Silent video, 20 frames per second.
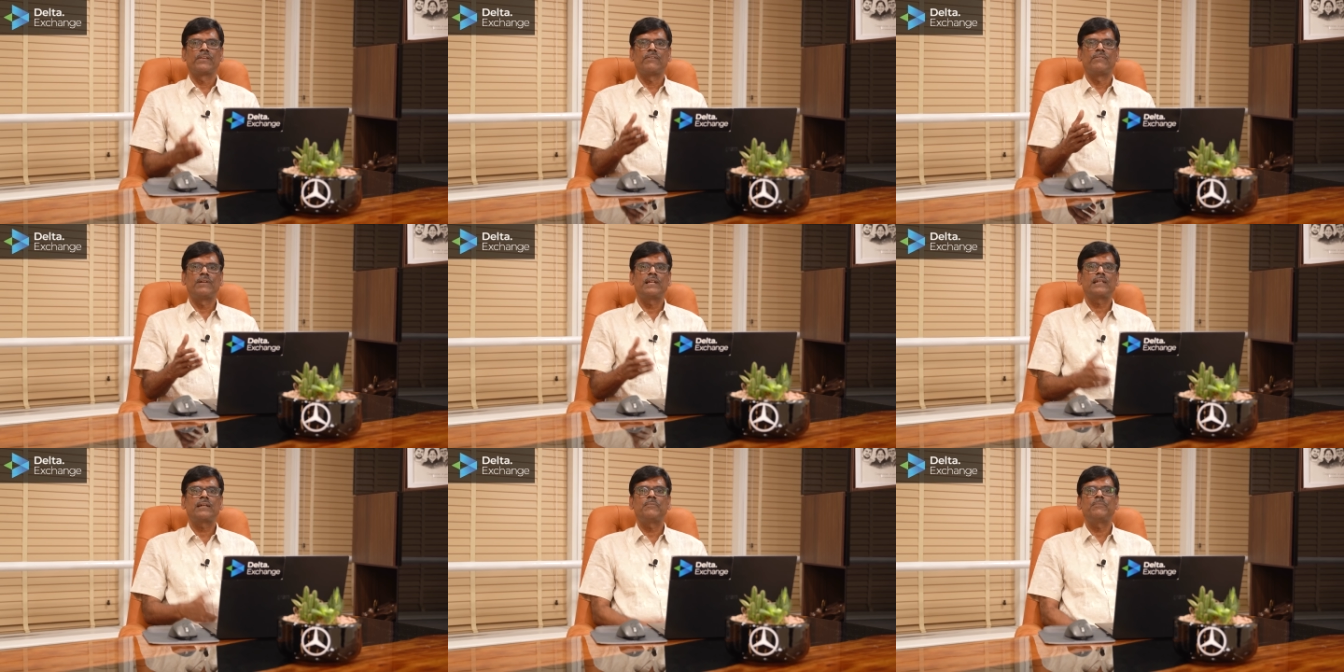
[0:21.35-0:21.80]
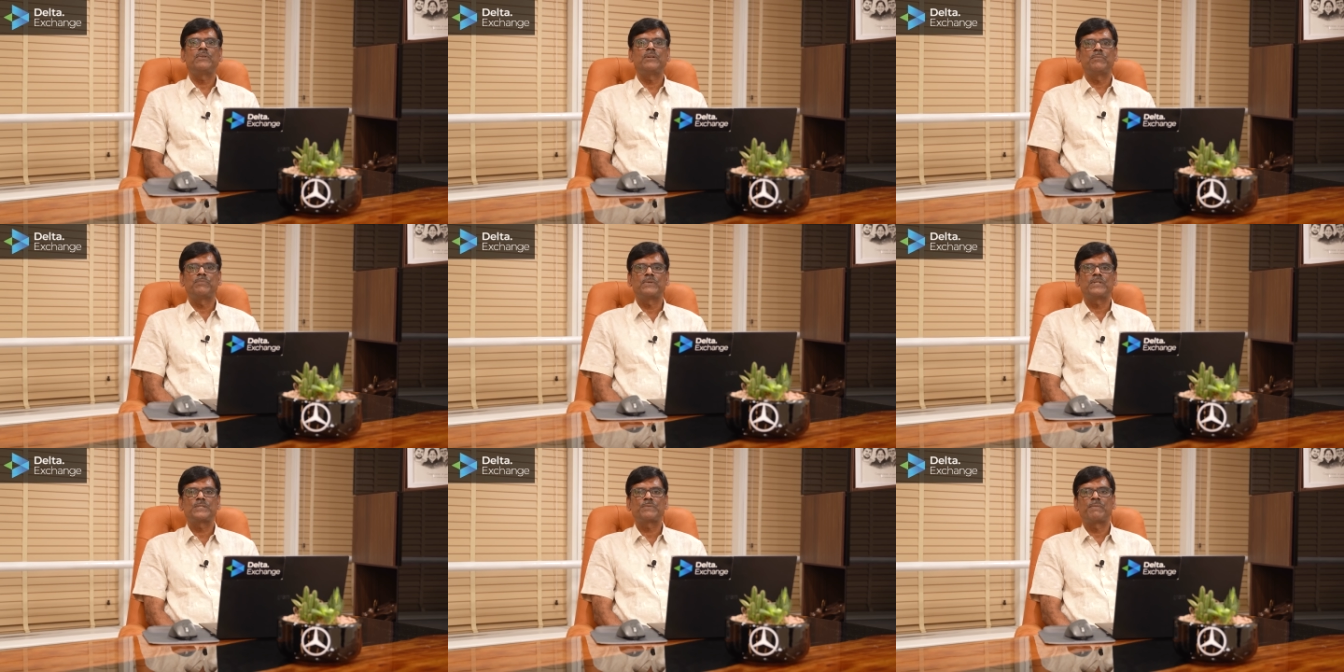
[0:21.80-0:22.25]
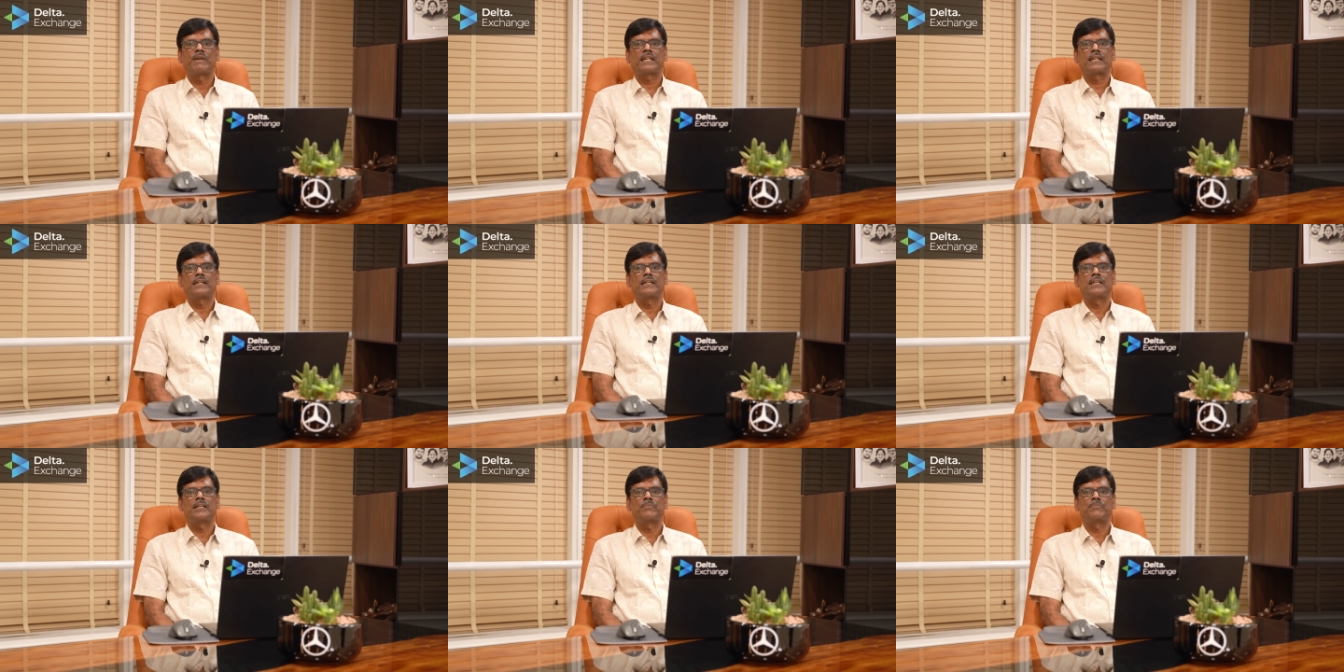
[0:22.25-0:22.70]
Welcome to Post
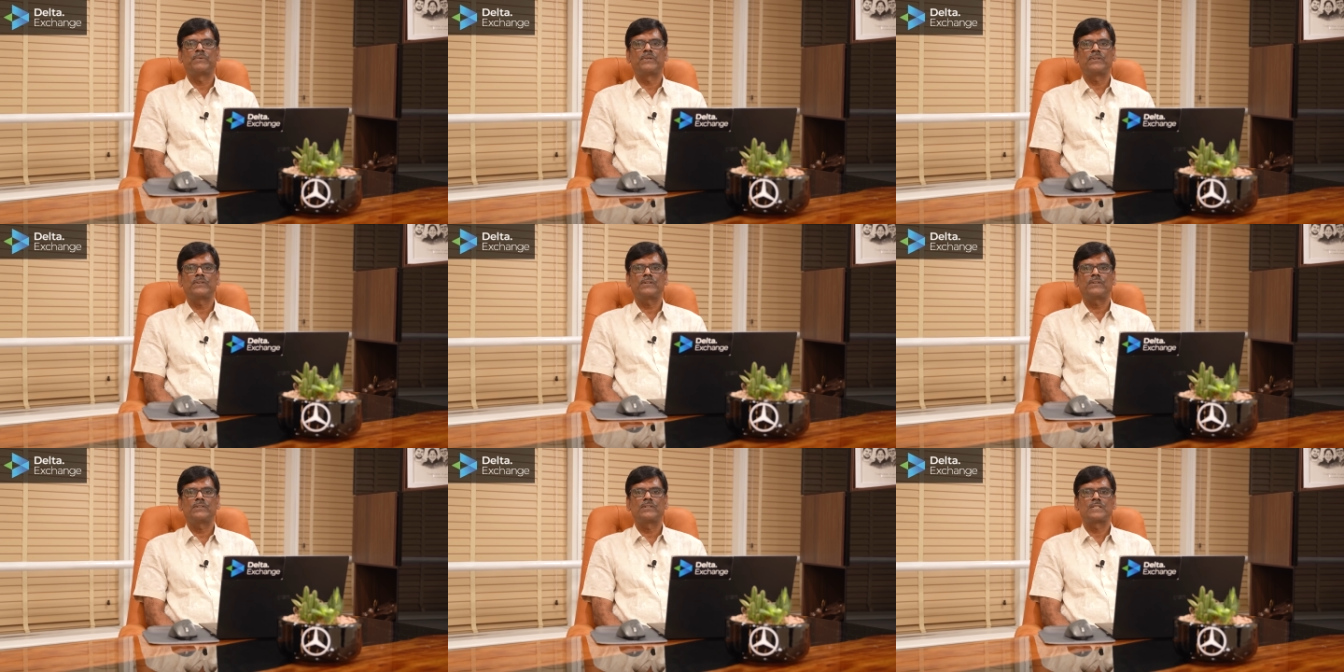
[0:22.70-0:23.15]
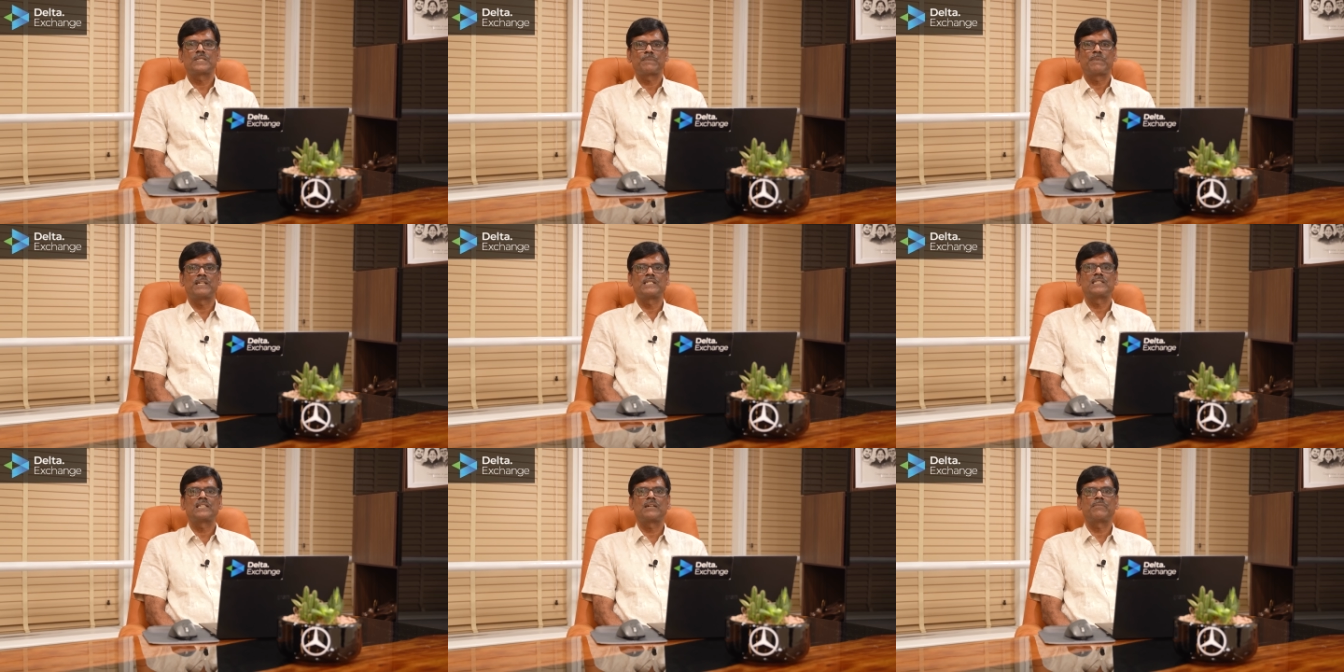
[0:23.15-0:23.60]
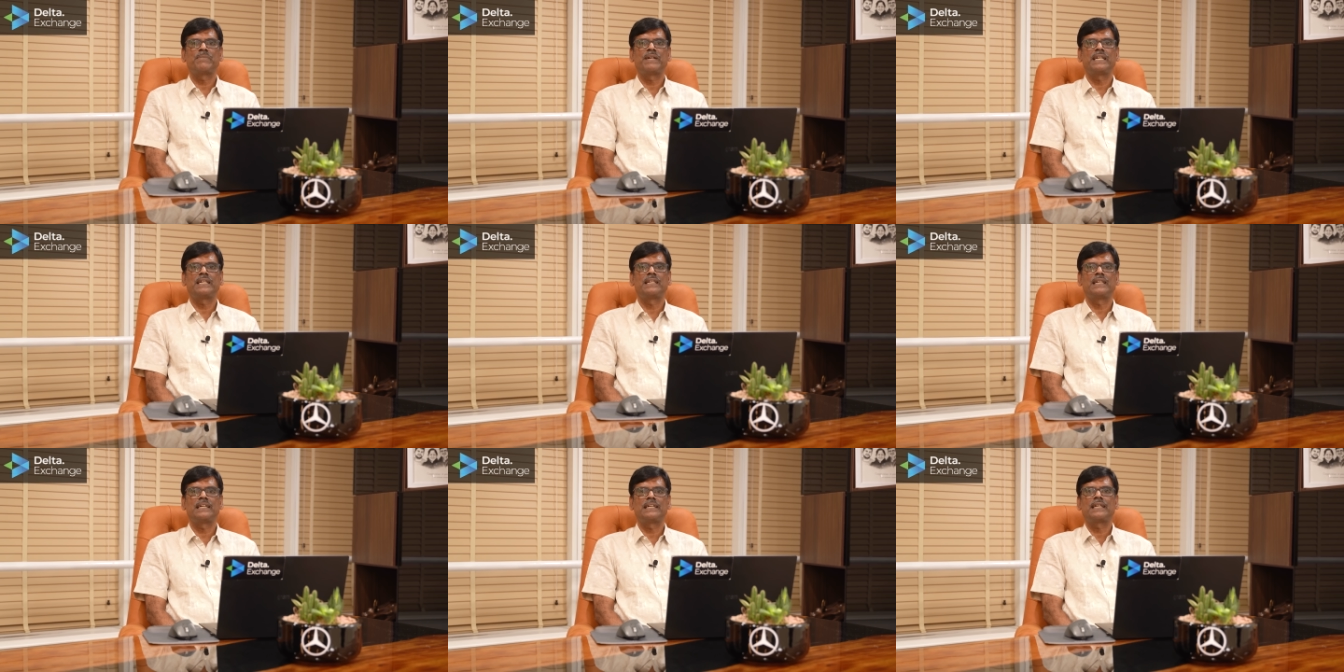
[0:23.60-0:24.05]
Market Report sponsored
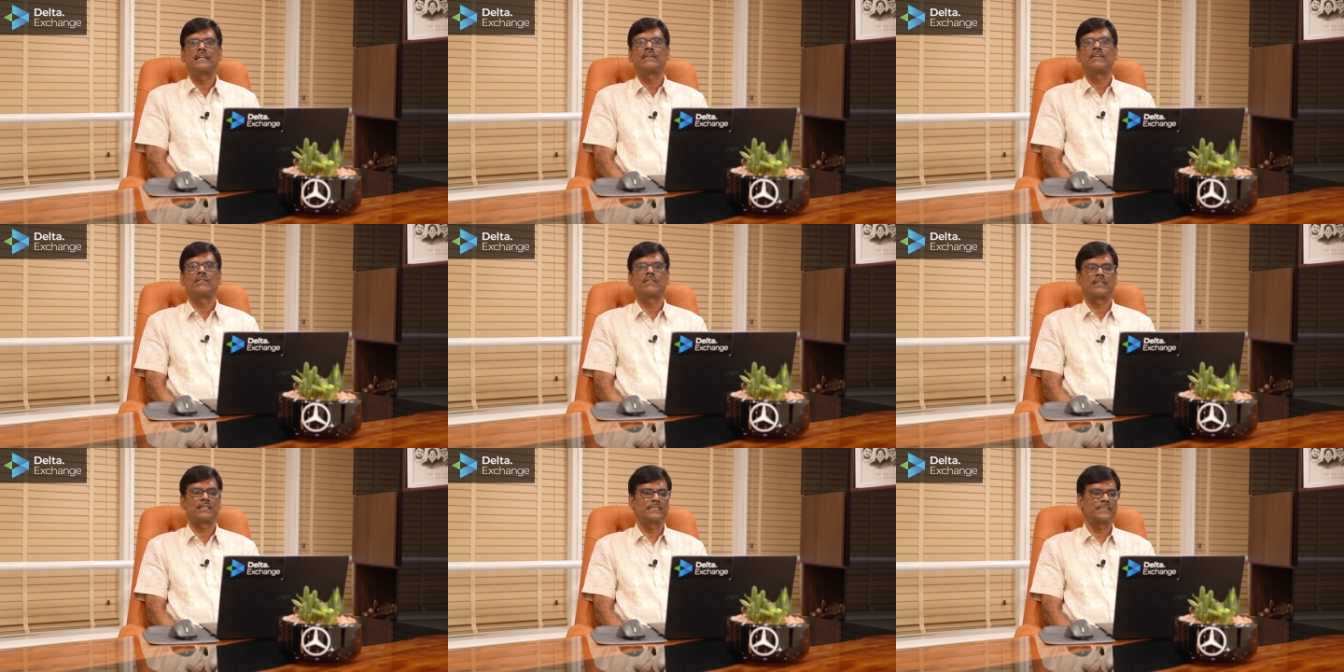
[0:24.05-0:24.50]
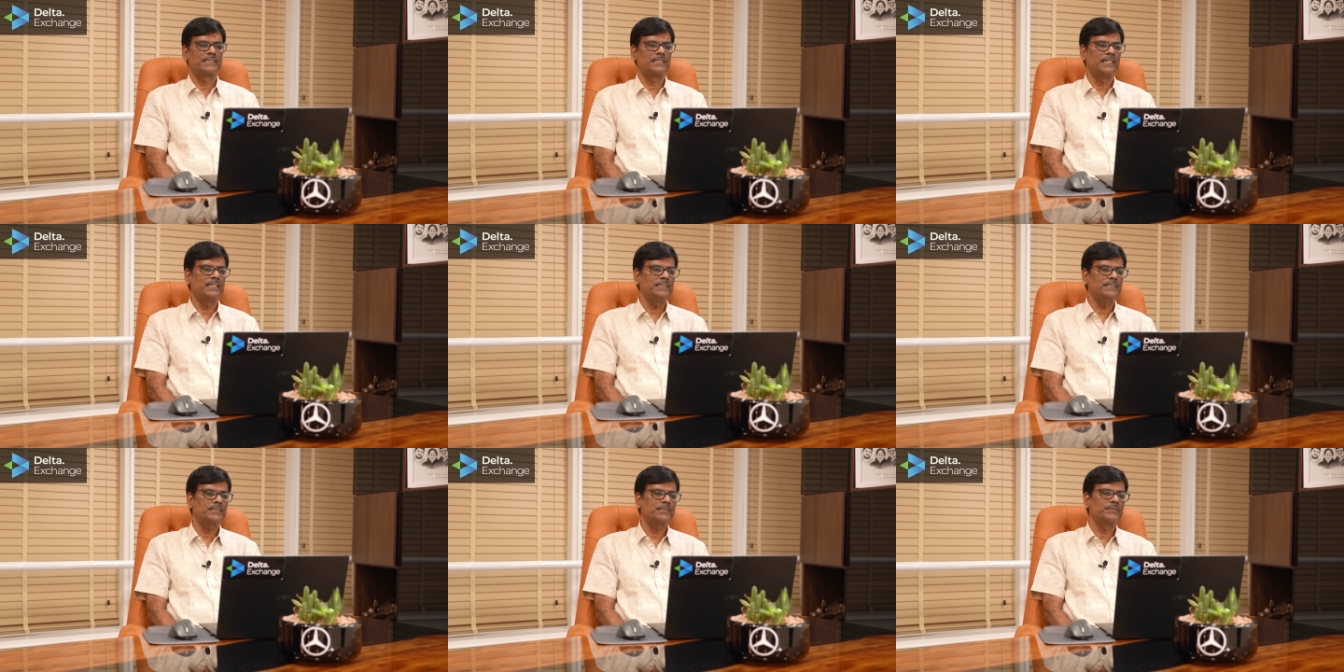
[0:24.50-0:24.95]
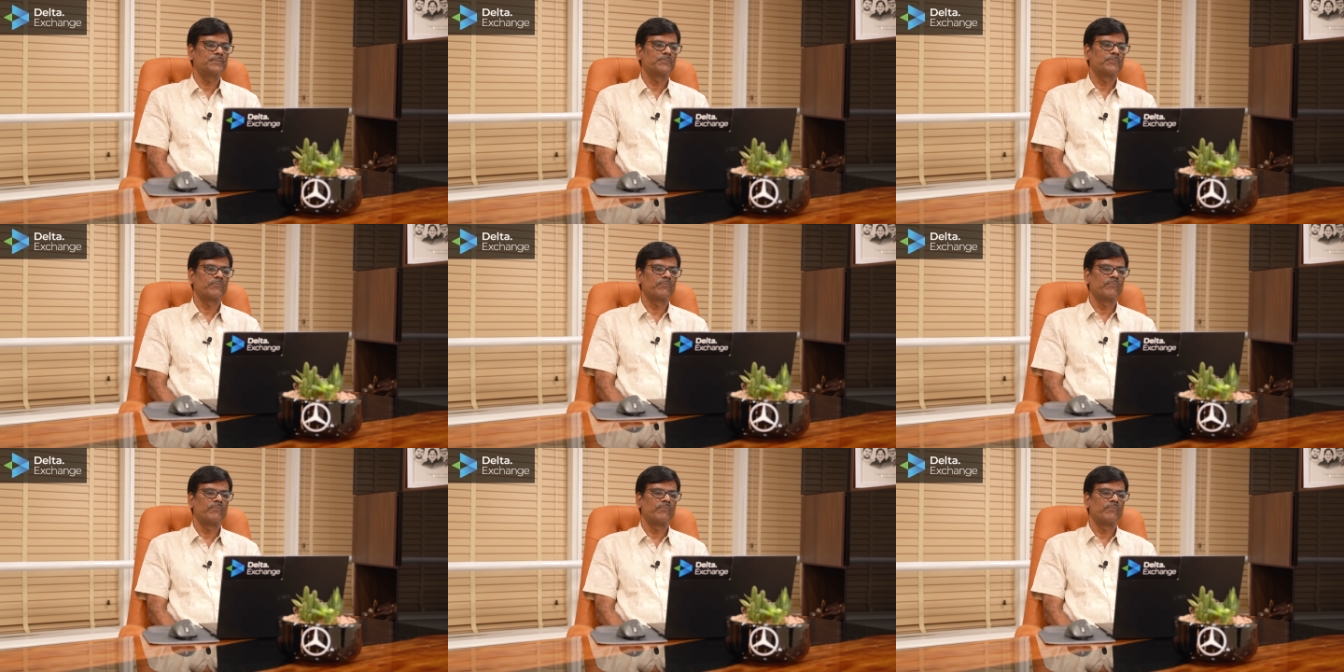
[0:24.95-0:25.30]
by Delta Exchange.